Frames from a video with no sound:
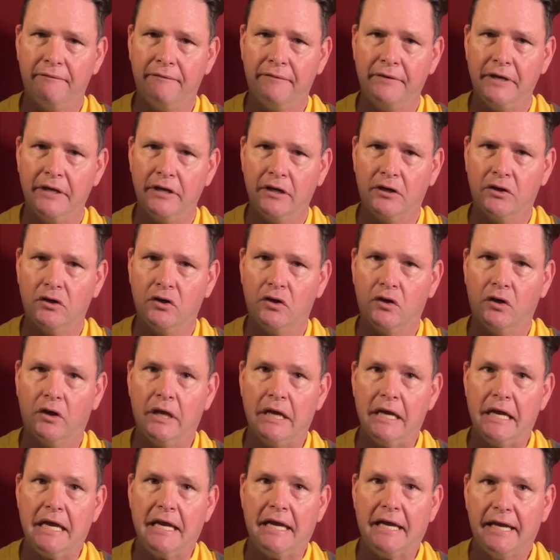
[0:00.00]
vehicle
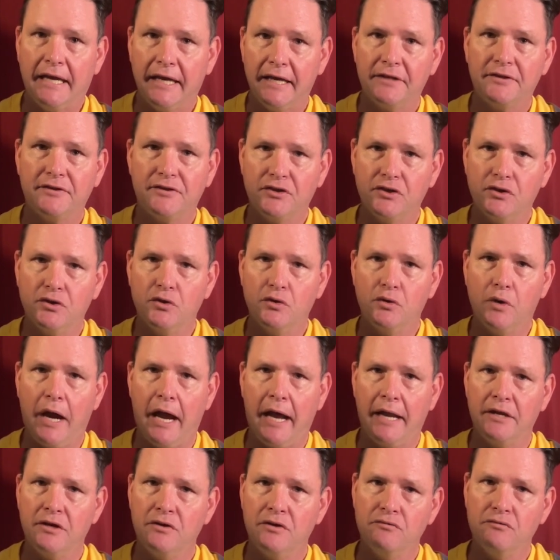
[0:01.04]
hits you
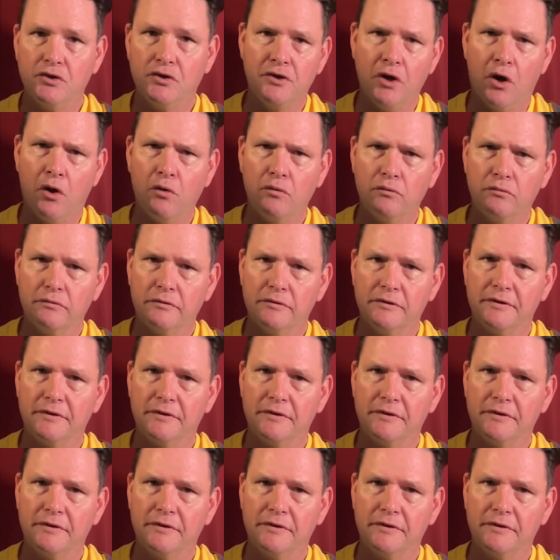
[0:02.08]
and you don't